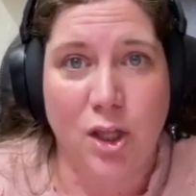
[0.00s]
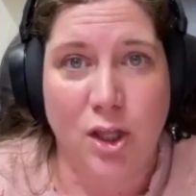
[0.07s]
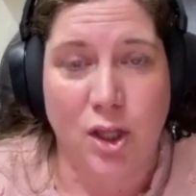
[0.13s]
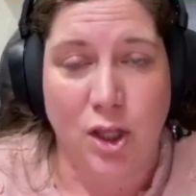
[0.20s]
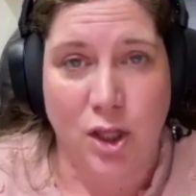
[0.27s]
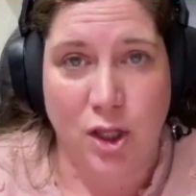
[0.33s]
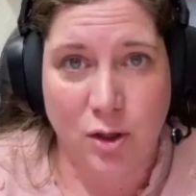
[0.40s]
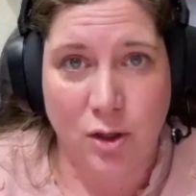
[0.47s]

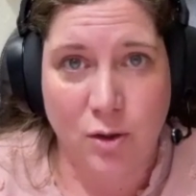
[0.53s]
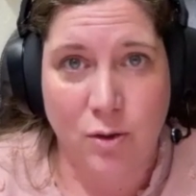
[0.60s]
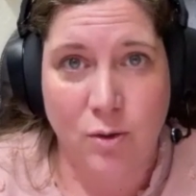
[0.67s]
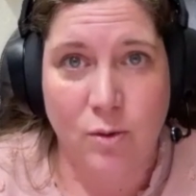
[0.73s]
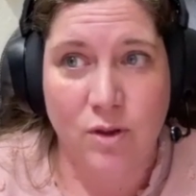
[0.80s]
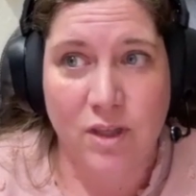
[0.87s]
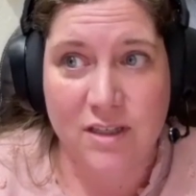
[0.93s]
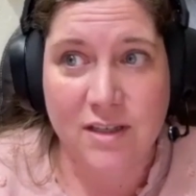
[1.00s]

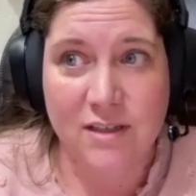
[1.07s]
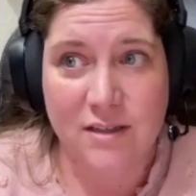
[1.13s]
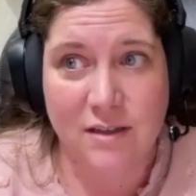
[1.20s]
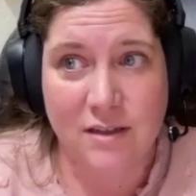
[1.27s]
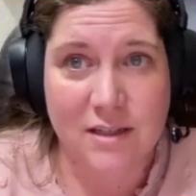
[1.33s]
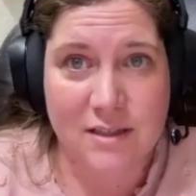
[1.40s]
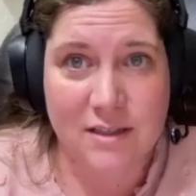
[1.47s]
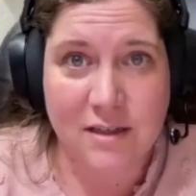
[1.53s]
this
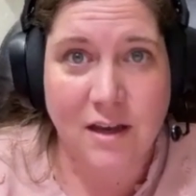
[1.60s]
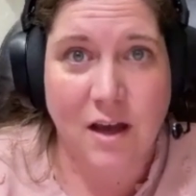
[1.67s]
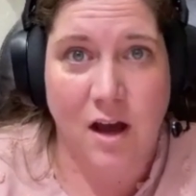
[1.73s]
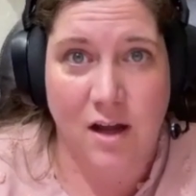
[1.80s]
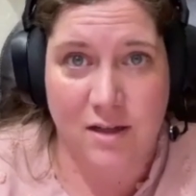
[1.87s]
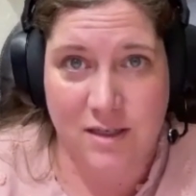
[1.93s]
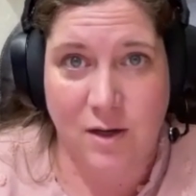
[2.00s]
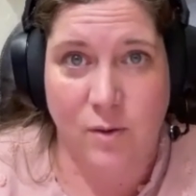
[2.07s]
is a
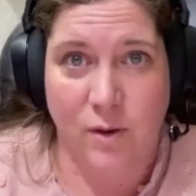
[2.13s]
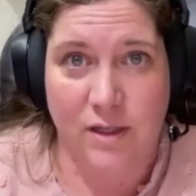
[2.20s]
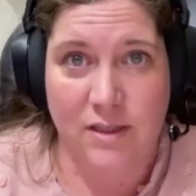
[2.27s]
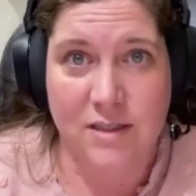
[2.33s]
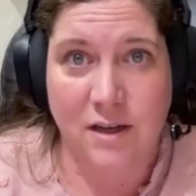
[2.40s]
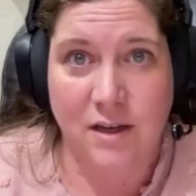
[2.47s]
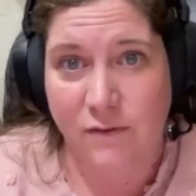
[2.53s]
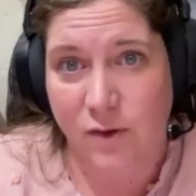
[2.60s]

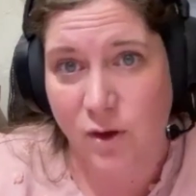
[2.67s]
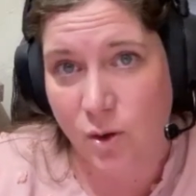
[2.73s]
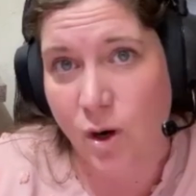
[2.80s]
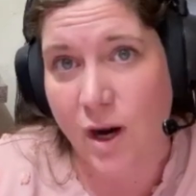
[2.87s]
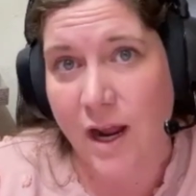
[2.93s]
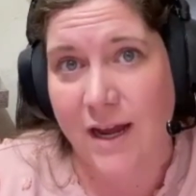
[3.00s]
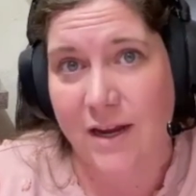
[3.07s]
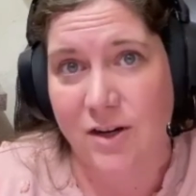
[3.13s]
consequence of your
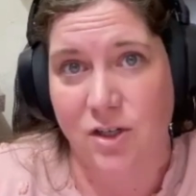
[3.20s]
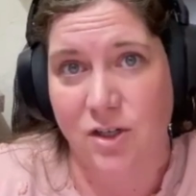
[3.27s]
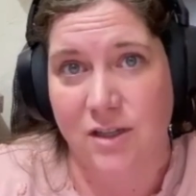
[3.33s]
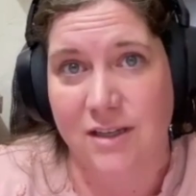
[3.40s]
action.